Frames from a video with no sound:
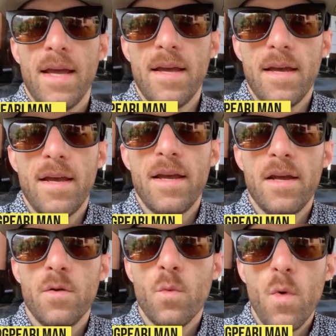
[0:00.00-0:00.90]

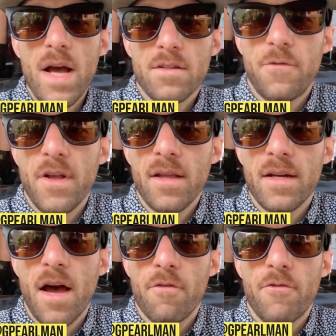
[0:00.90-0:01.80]
In West
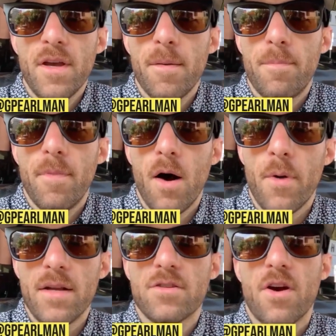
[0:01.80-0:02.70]
Philadelphia. Oh,
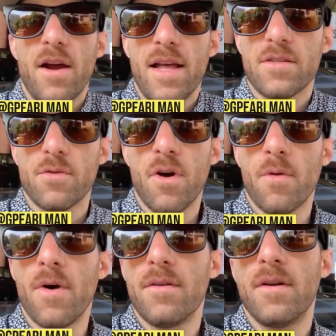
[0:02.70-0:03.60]
wait, sorry, that's the
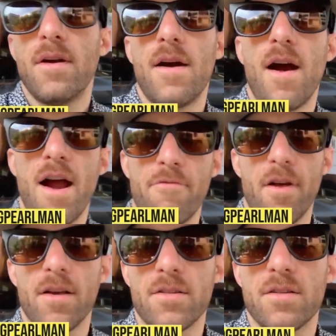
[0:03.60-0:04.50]
wrong one. All right,
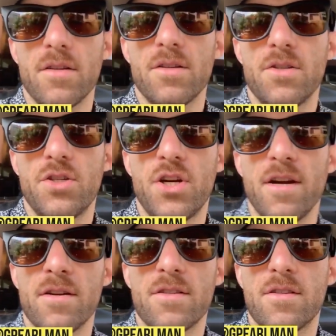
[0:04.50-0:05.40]
fellas.
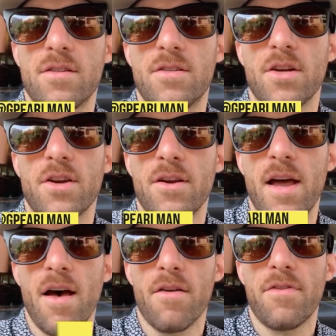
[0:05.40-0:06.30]
Cheers to good
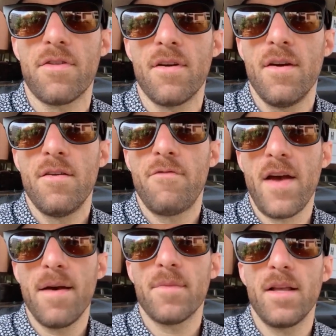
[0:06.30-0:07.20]
health,
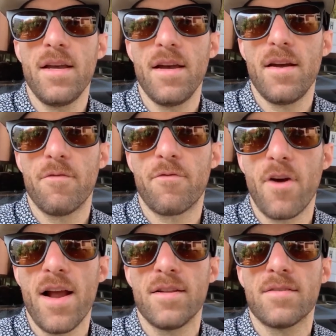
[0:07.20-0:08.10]
family, and
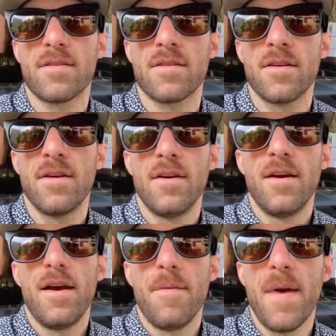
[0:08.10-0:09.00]
friends.
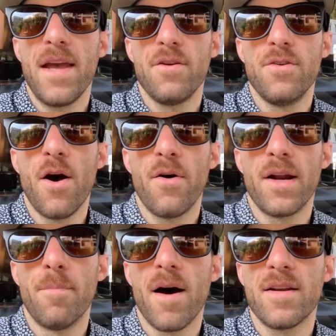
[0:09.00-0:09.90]
And may you know
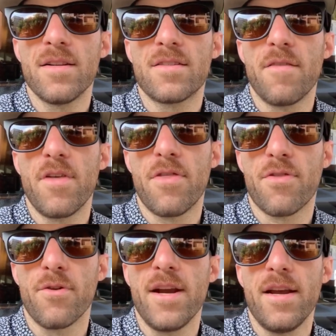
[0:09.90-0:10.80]
an abundance of the
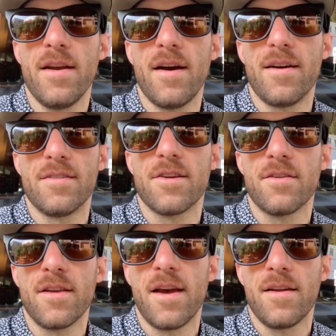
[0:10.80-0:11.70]
three
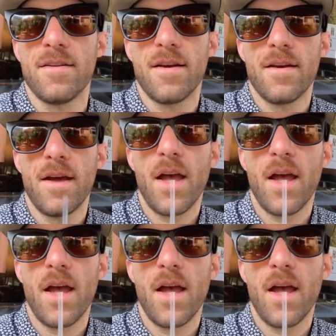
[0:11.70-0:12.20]
until the end.